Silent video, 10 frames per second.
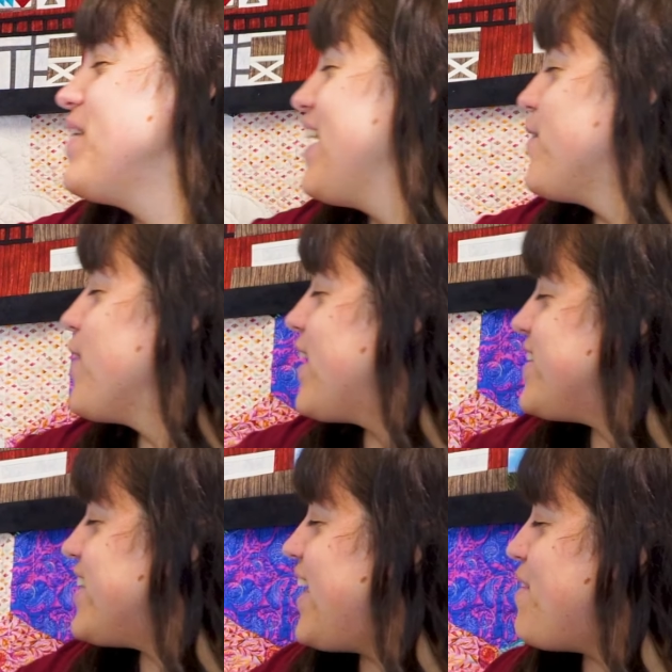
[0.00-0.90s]

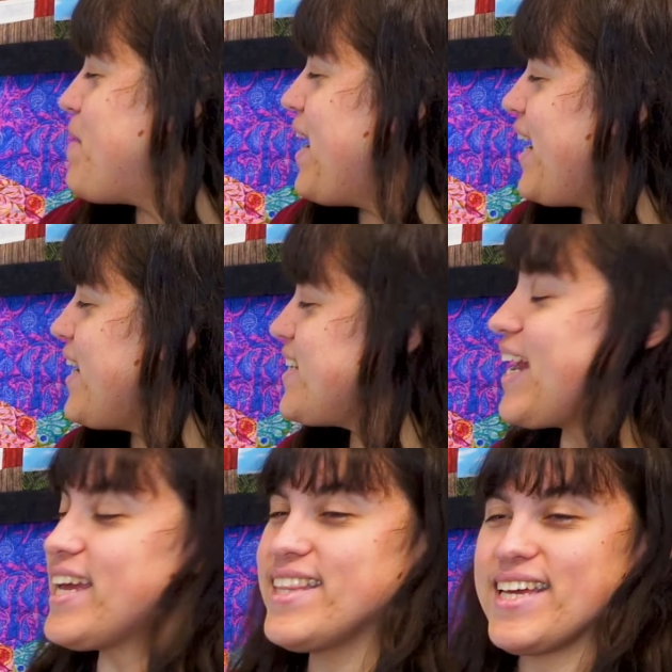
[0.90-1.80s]
whereas the M8
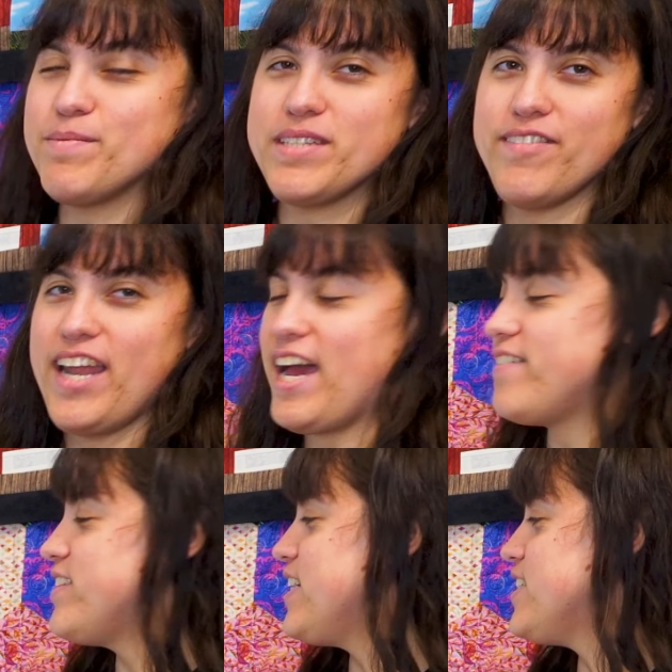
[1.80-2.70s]
and the M7
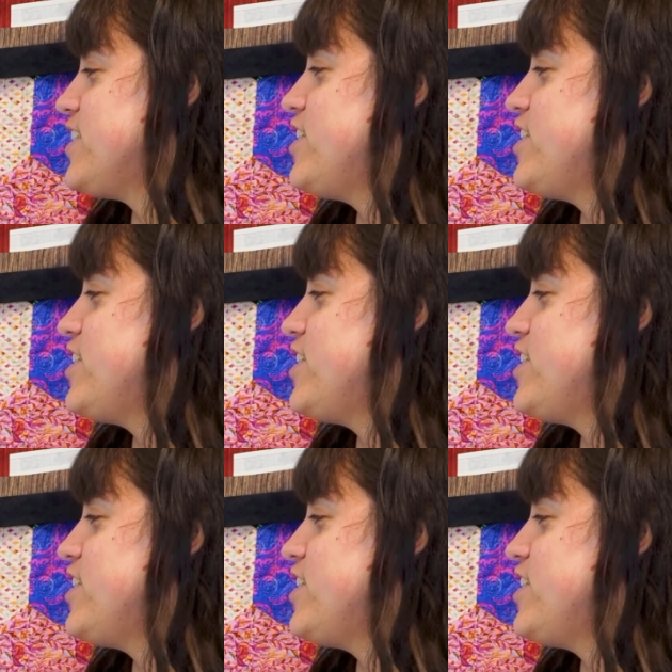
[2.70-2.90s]
have these